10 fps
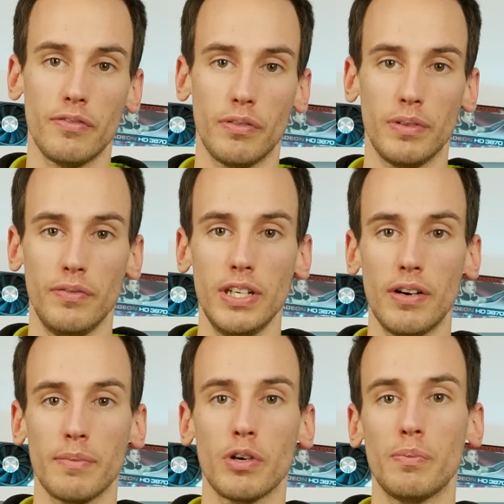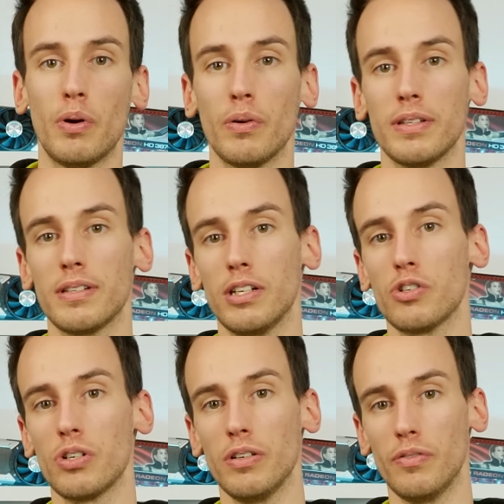from the VRM components are
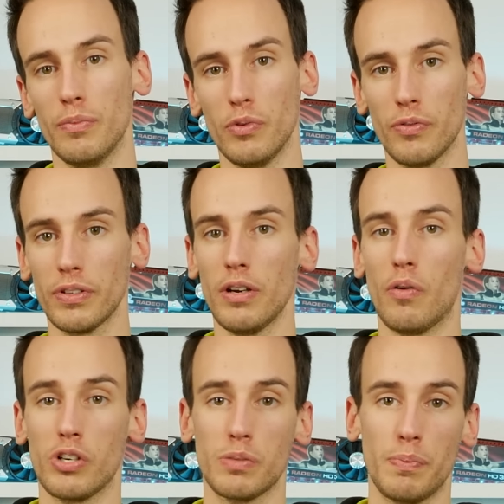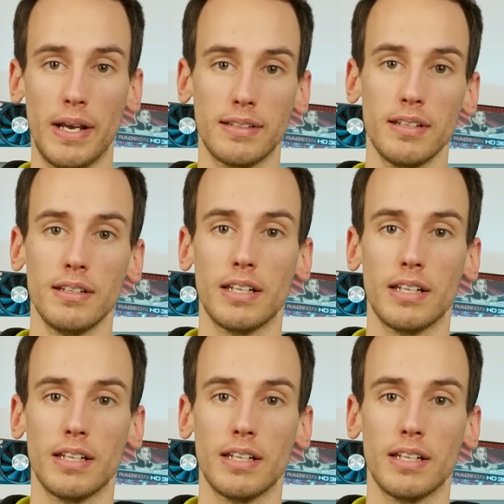usually removed or spread